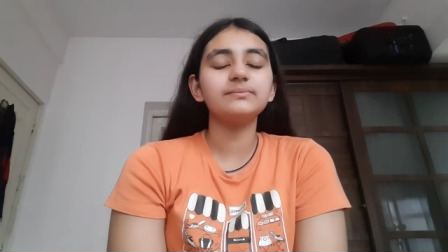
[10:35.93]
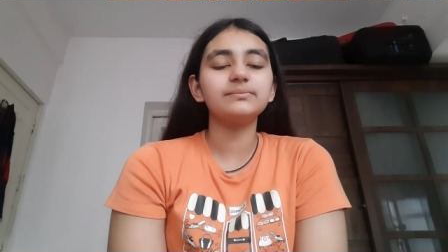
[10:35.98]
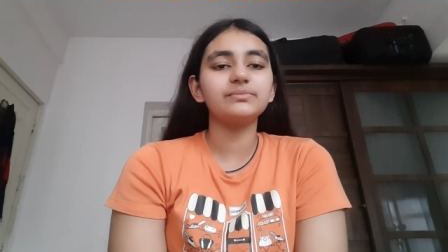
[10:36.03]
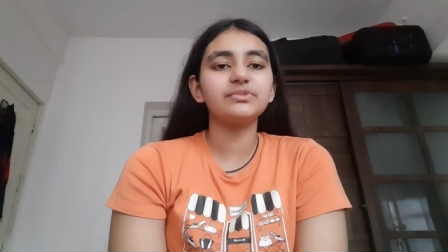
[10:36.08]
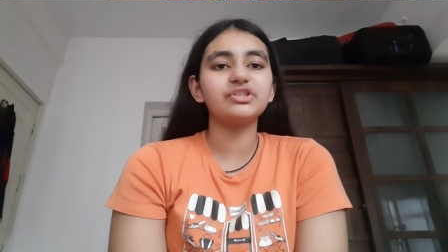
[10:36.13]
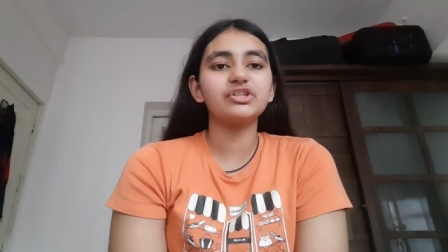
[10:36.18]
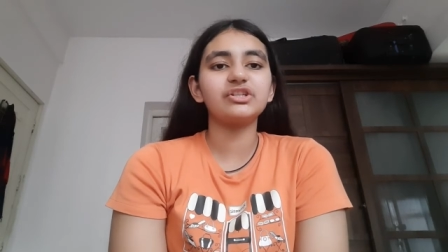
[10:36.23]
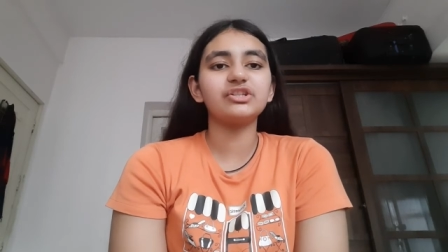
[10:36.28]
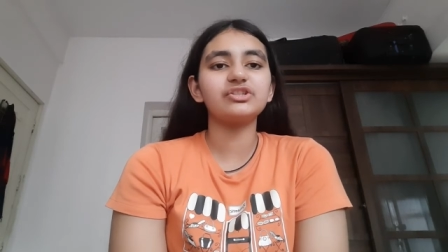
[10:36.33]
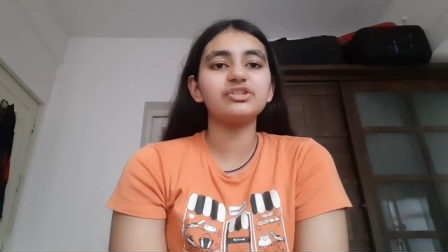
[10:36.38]

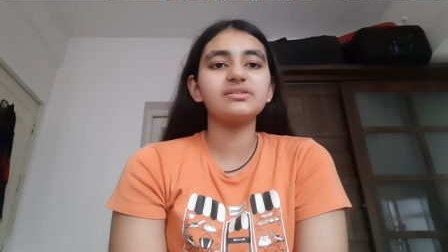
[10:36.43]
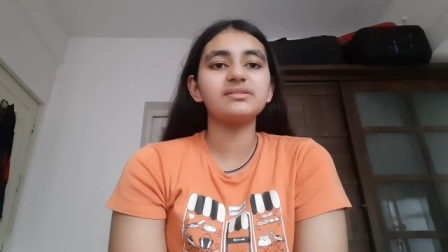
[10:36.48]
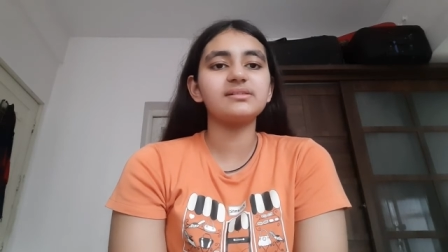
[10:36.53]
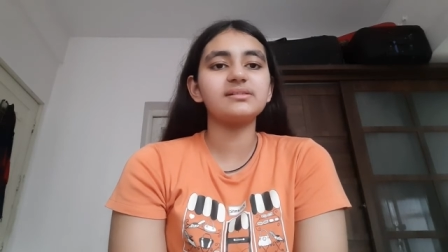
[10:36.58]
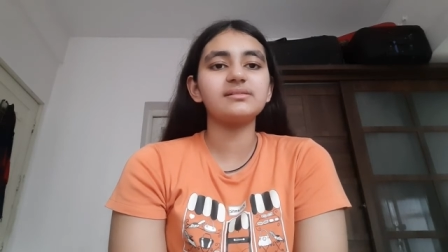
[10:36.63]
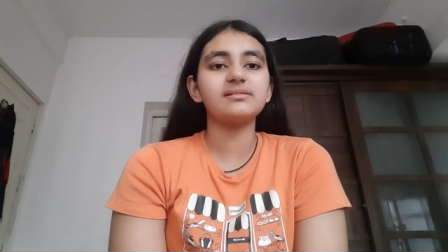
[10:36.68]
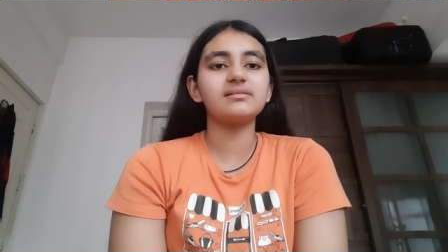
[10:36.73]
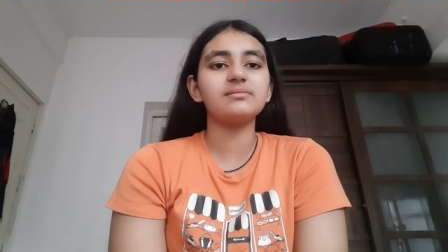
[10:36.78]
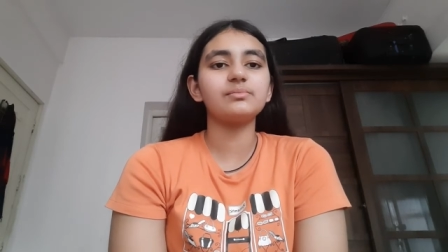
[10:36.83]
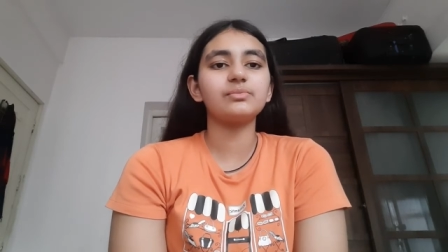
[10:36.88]
She just
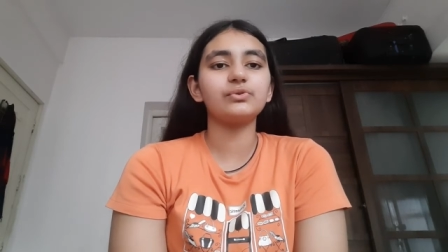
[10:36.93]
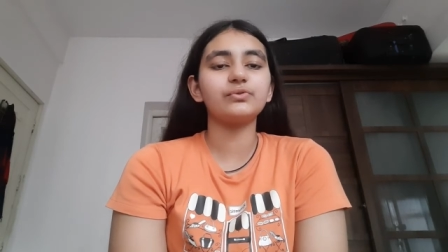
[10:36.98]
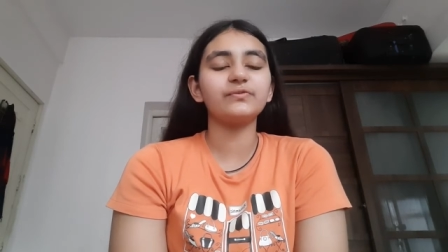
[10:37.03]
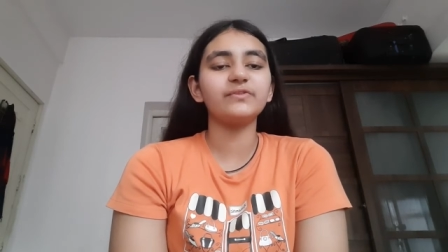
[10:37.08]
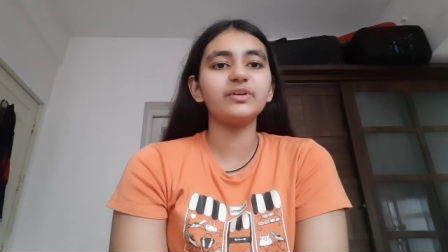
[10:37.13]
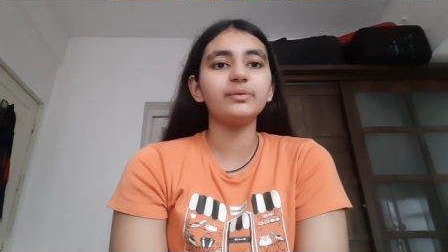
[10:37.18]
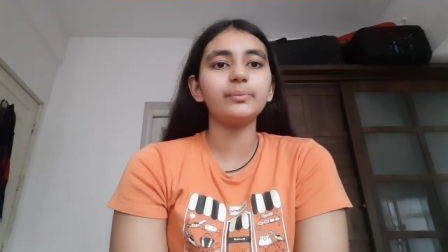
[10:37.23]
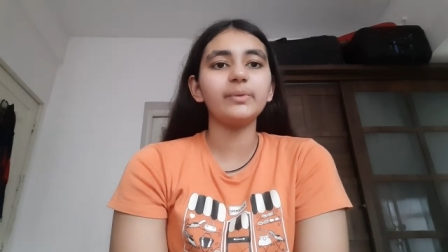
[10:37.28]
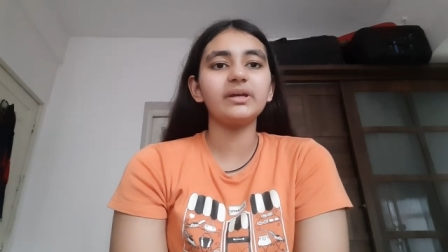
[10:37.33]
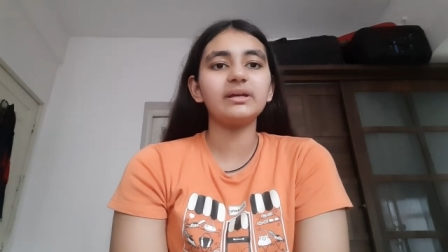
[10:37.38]
isn't
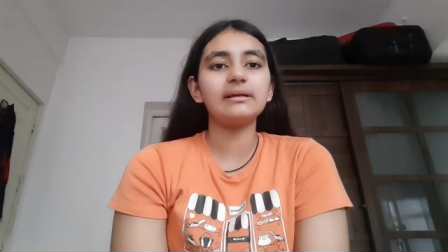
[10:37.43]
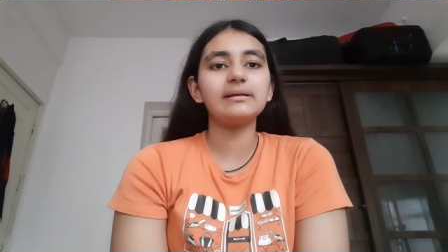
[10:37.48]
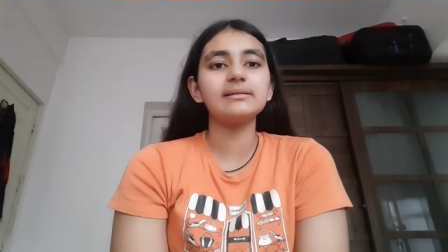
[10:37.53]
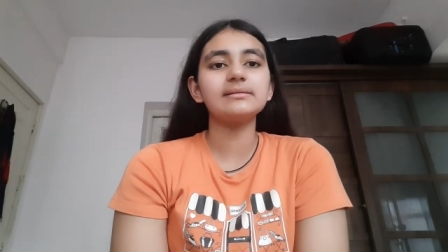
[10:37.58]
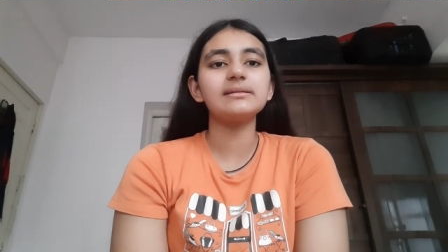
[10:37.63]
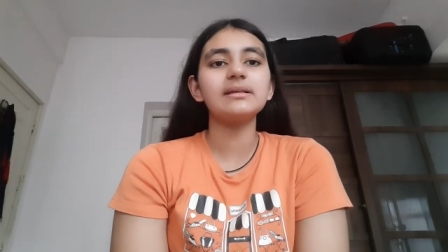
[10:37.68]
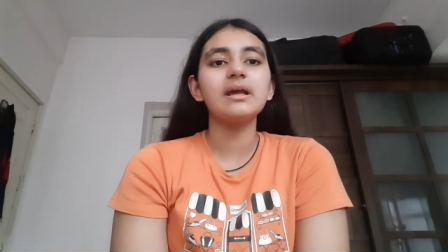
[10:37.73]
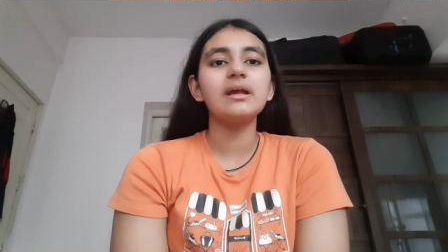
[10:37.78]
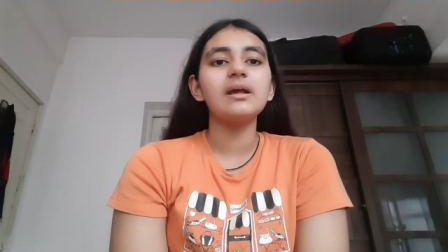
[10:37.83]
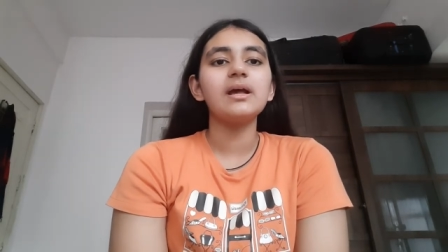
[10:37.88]
moving
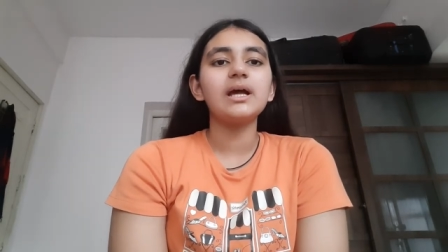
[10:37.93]
because